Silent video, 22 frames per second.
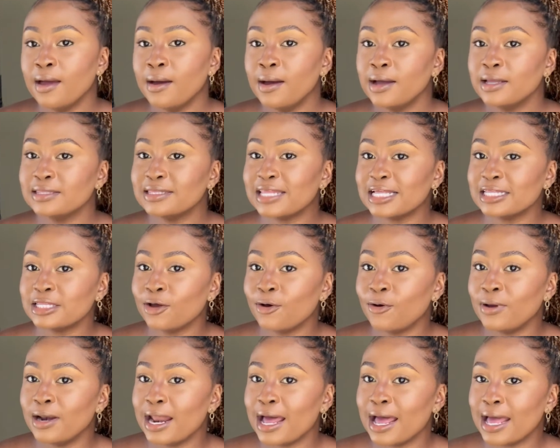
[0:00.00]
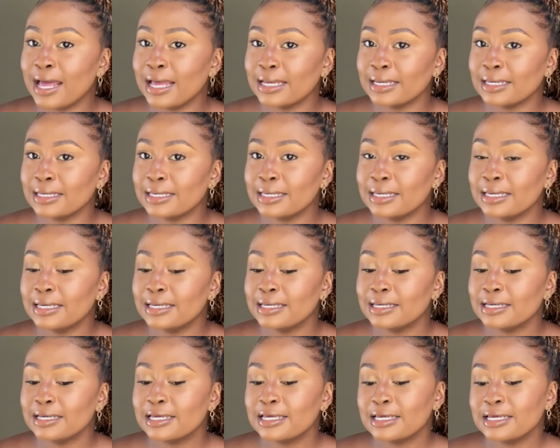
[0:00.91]
Ntate Ola Are,
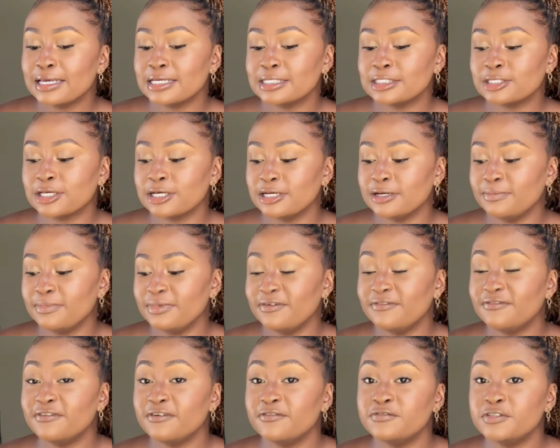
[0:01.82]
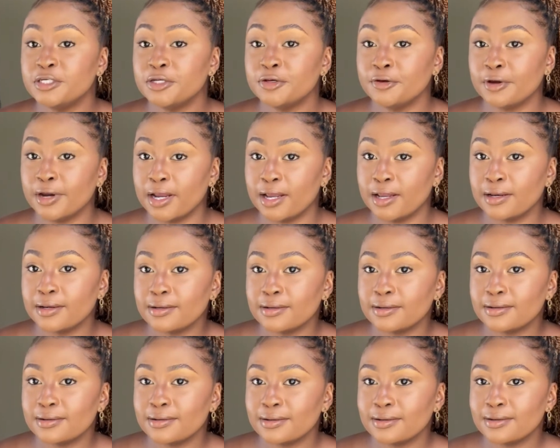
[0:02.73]
it's gonna be 50 Rand.
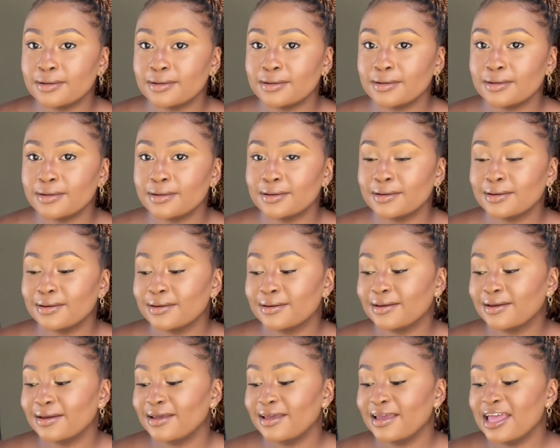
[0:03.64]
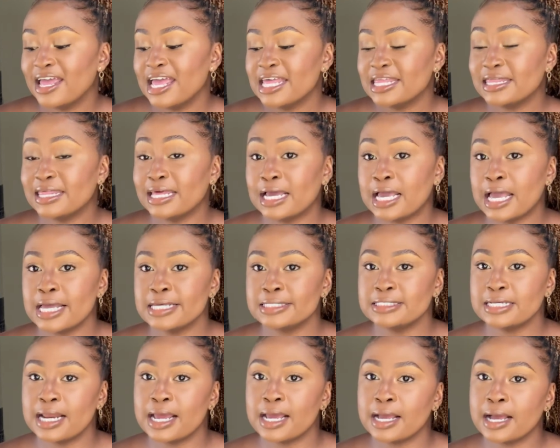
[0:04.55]
The guy's like,